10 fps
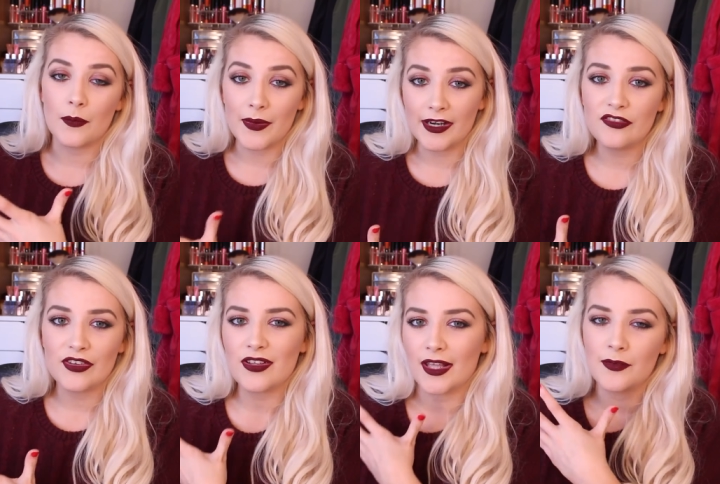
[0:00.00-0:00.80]
on
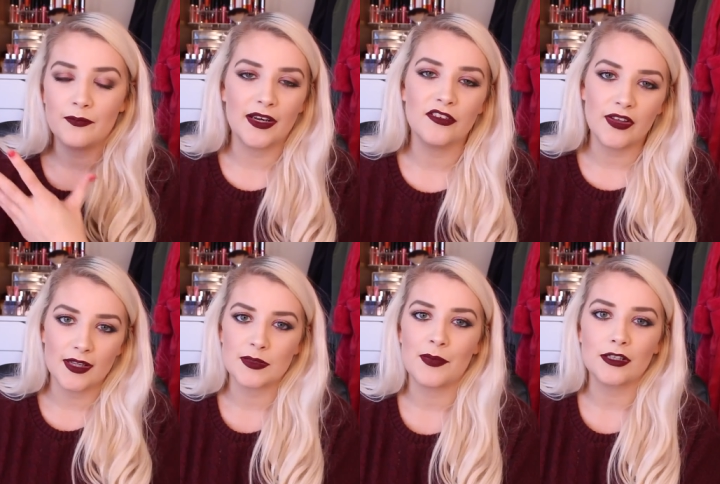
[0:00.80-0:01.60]
Benefit, like Benefit
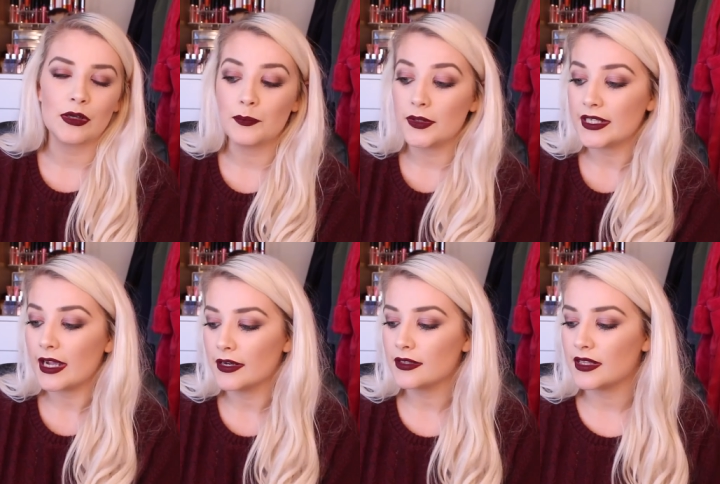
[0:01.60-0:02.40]
as a bad company
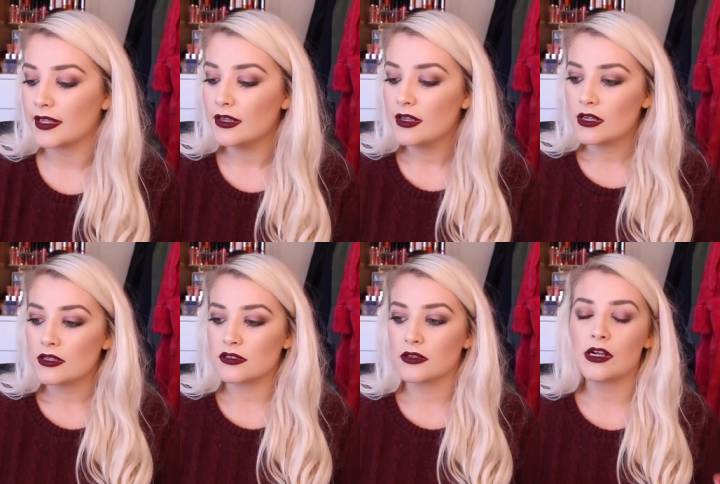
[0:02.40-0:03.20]
kind of thing.
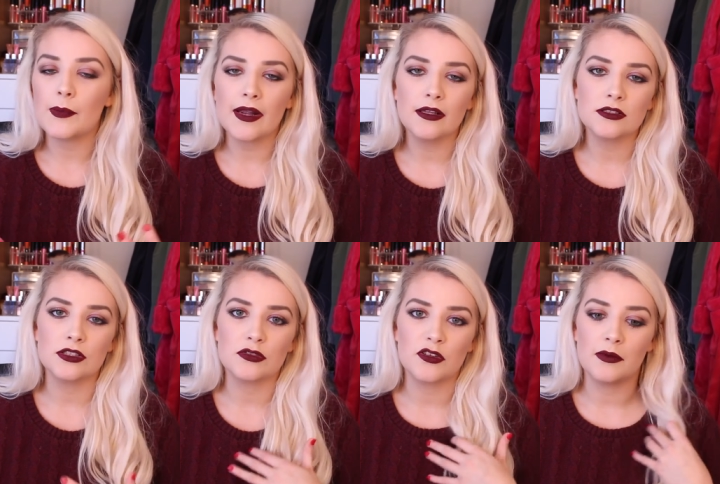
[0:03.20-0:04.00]
So they got back in
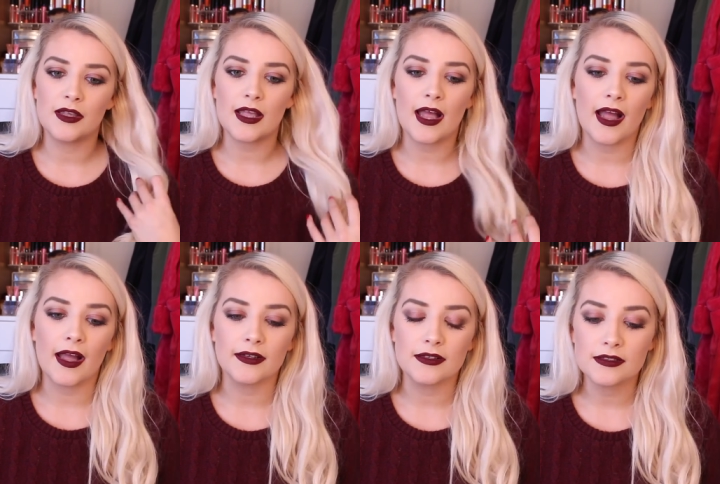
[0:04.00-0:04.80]
touch with me
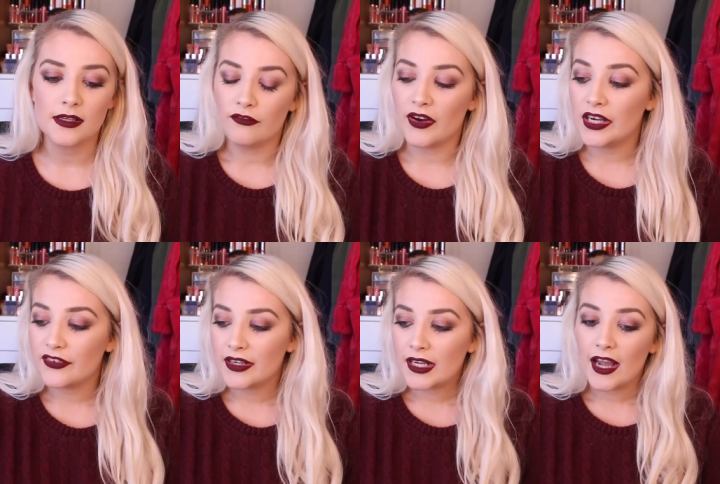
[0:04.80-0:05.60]
and very
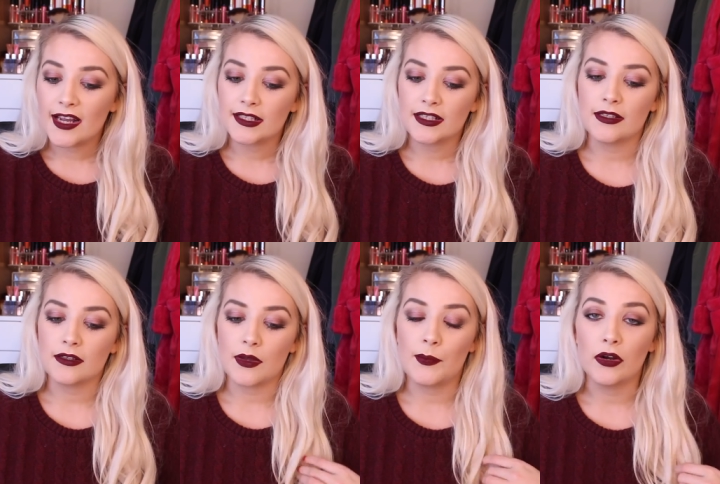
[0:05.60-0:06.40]
very
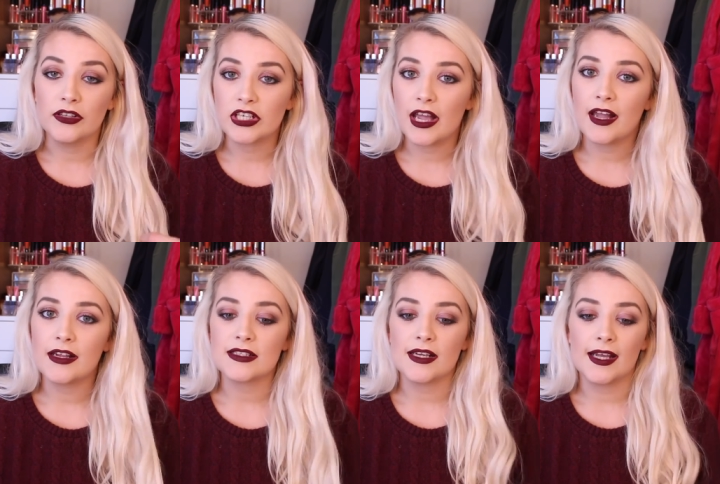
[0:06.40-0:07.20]
kindly
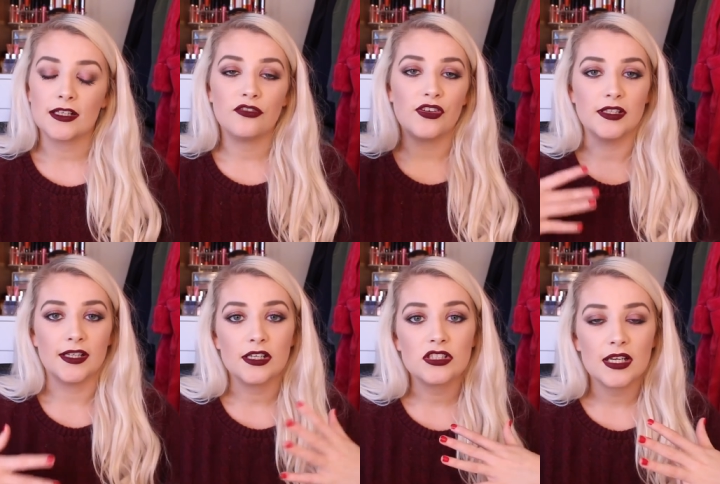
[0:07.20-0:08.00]
apologised, and I had to fill in
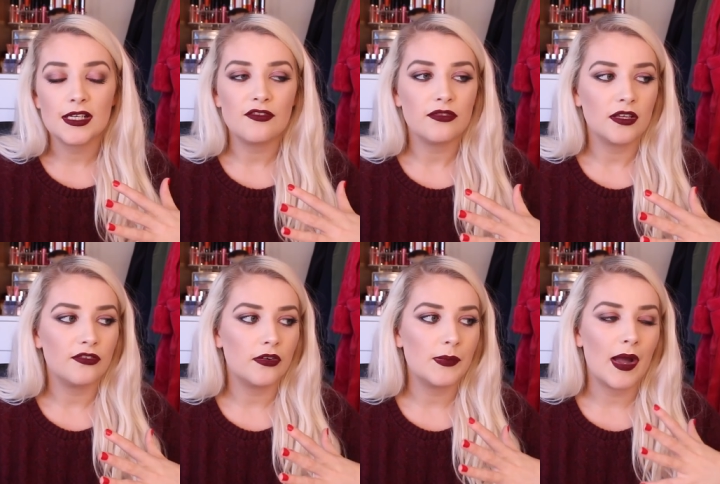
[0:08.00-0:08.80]
like a sheet and everything
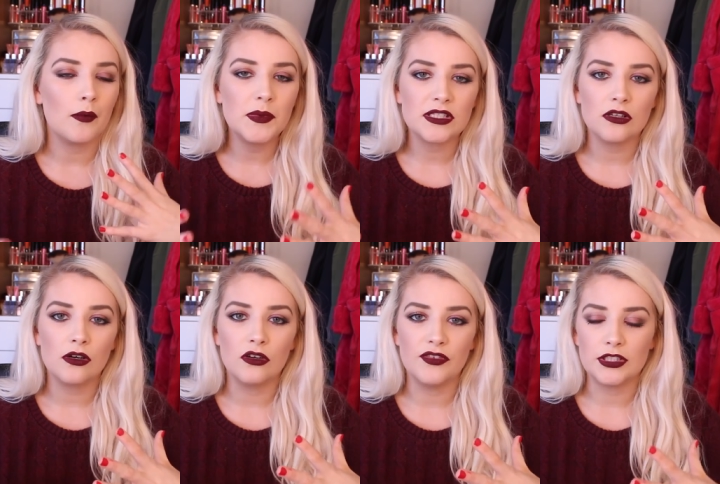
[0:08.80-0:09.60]
for it, but I will be doing a
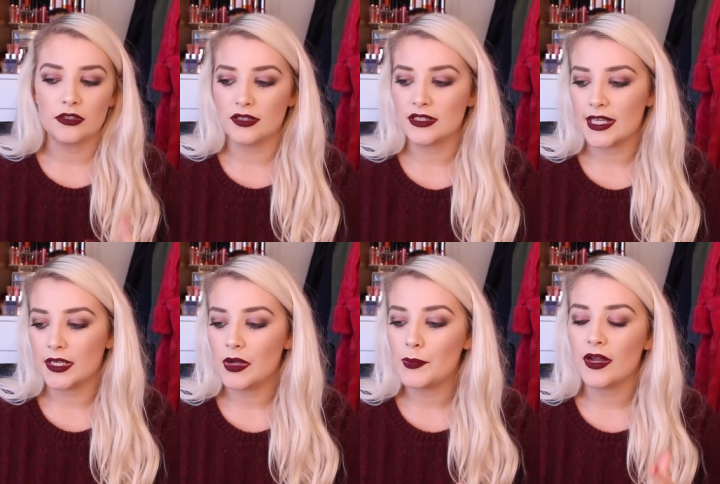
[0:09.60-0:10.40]
whole video on this
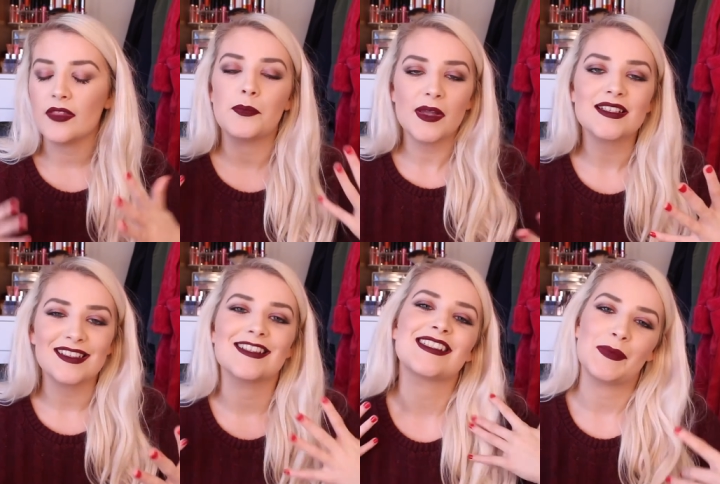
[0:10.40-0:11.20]
anyway. But
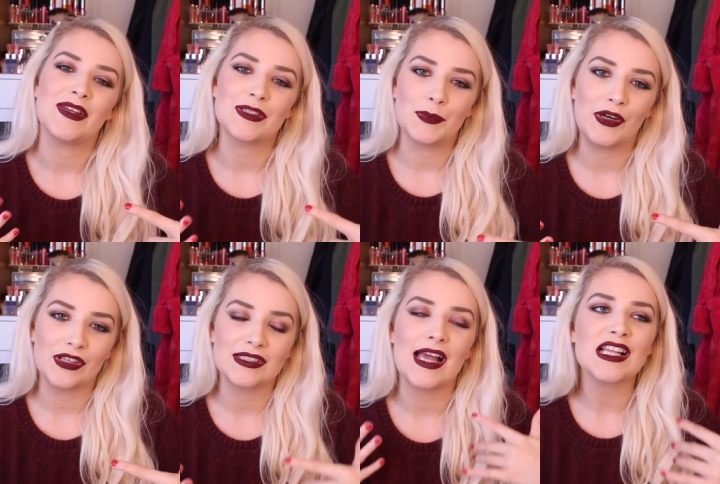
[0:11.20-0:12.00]
basically they sent me some
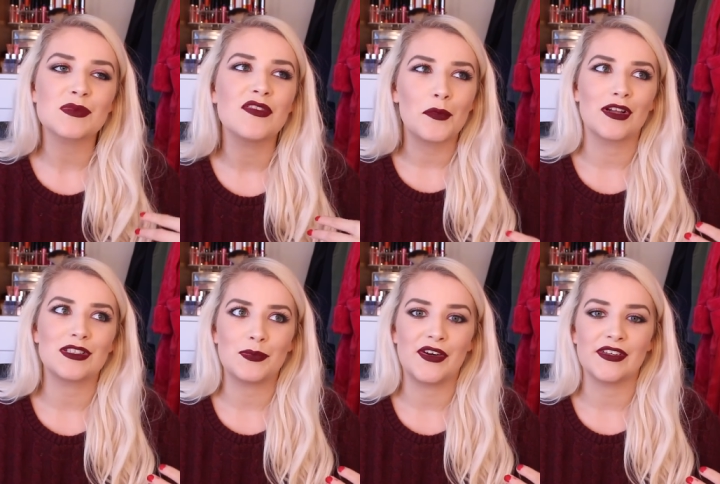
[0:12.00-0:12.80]
products. They asked me if I wanted
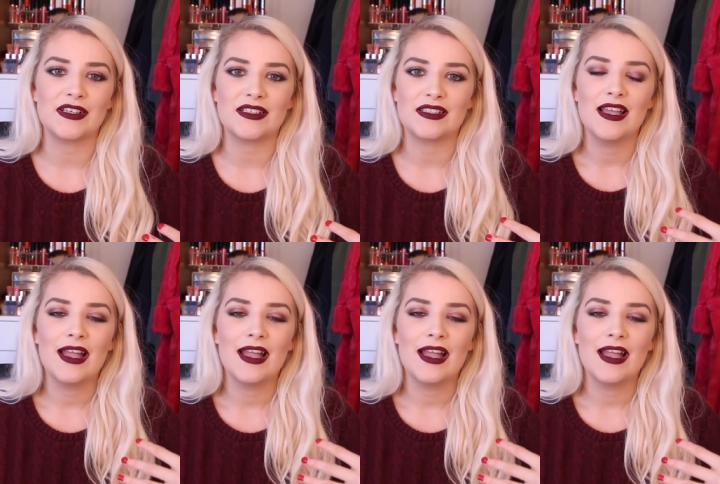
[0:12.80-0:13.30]
some products